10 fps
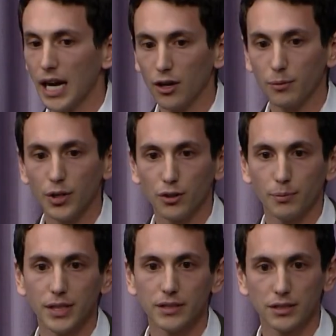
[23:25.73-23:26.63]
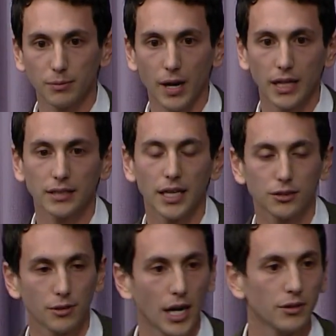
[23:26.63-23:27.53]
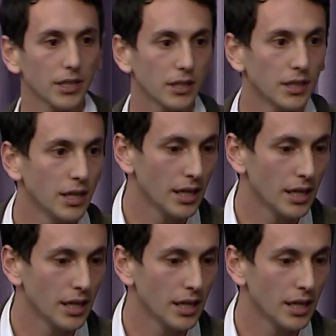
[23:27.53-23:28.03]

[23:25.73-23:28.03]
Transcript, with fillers: and how to build a business and monetize around it.